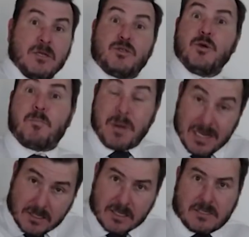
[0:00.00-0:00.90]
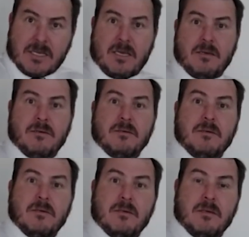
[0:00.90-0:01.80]
duplicity,
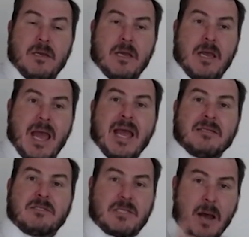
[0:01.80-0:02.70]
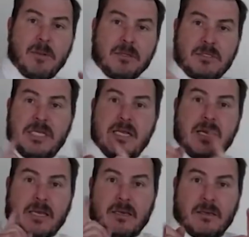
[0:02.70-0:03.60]
and double dealing.